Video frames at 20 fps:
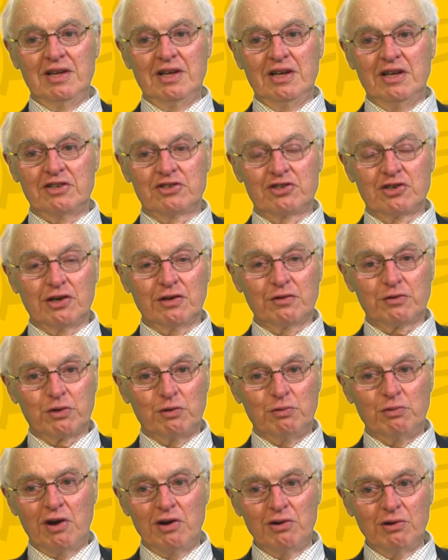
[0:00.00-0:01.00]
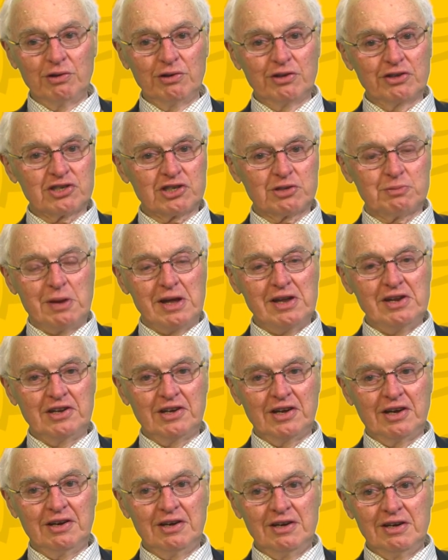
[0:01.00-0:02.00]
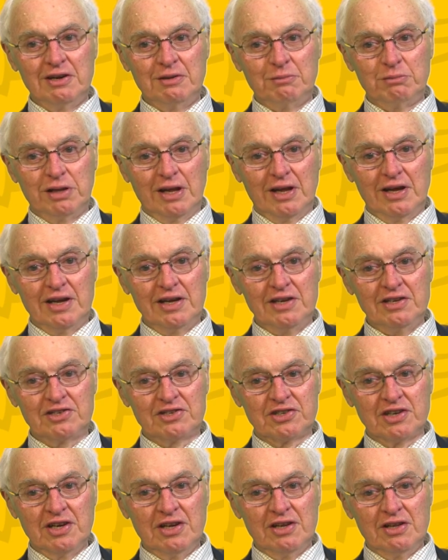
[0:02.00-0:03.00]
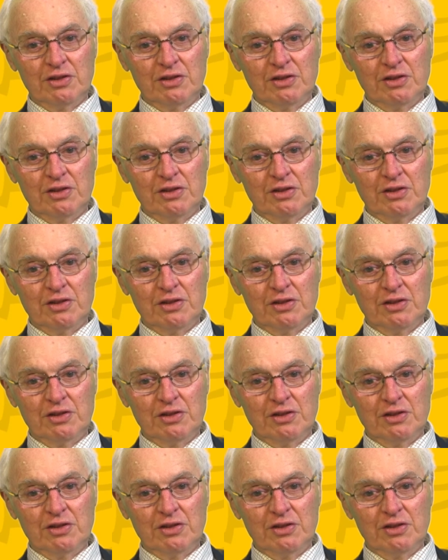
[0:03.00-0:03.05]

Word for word: itself the role that Spender plays,